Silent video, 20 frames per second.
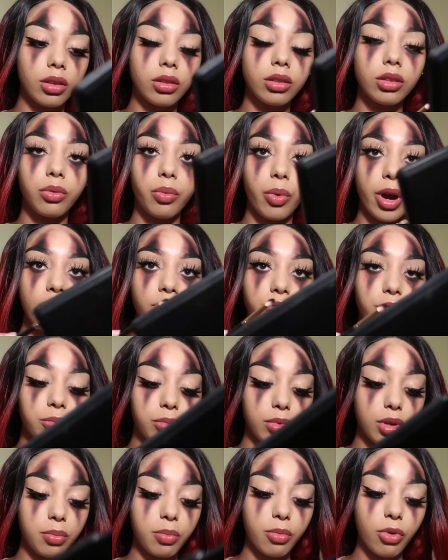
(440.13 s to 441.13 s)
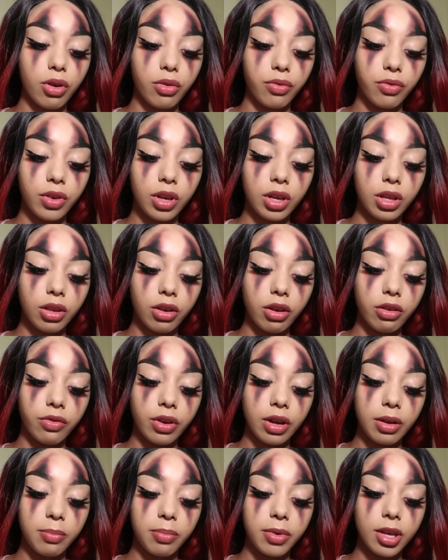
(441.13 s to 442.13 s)
the red from the Morphe
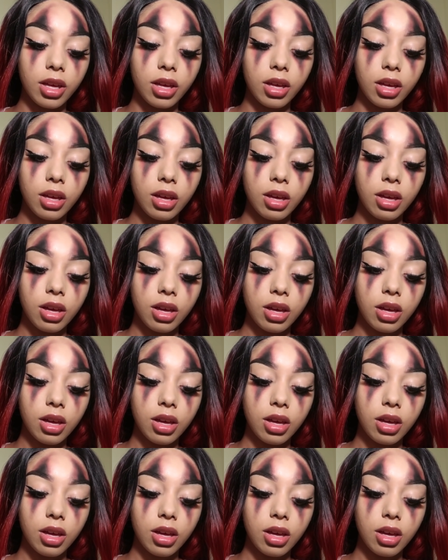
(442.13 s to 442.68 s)
35B